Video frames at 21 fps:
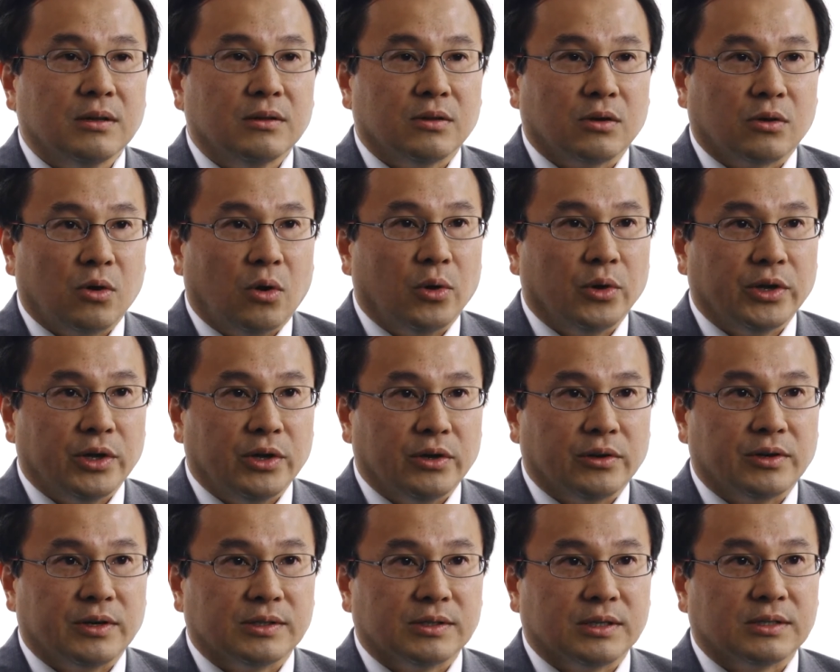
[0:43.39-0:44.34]
The goal
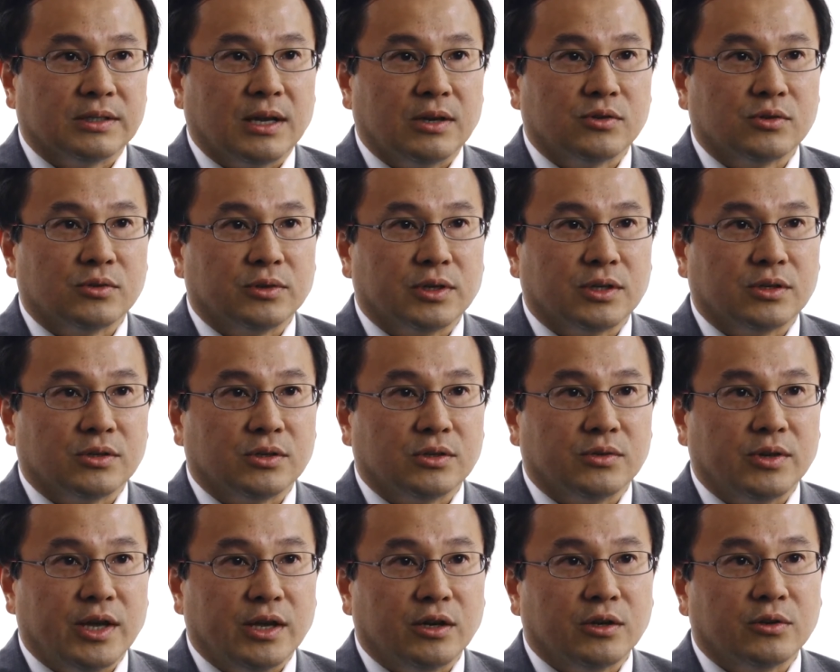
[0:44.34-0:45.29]
here is essentially
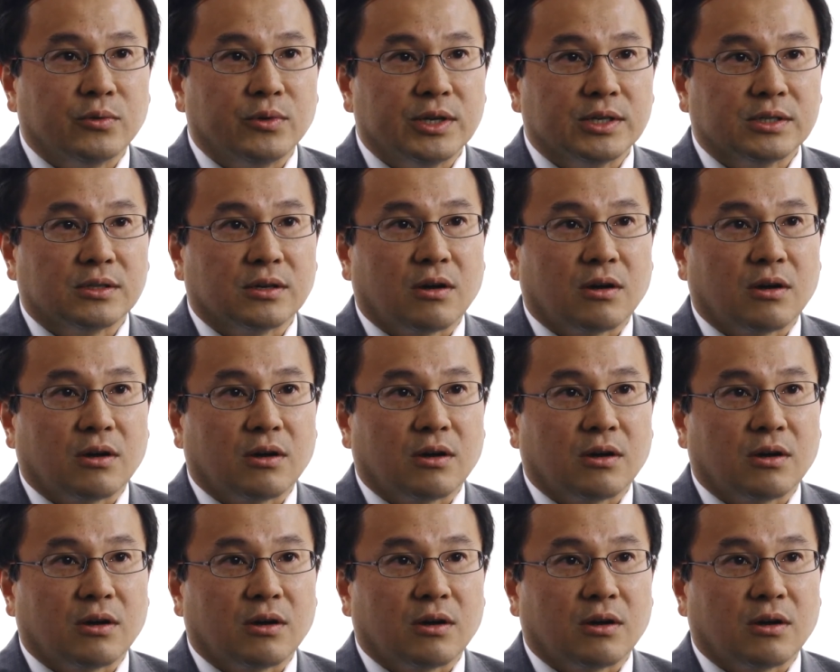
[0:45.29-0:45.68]
to increase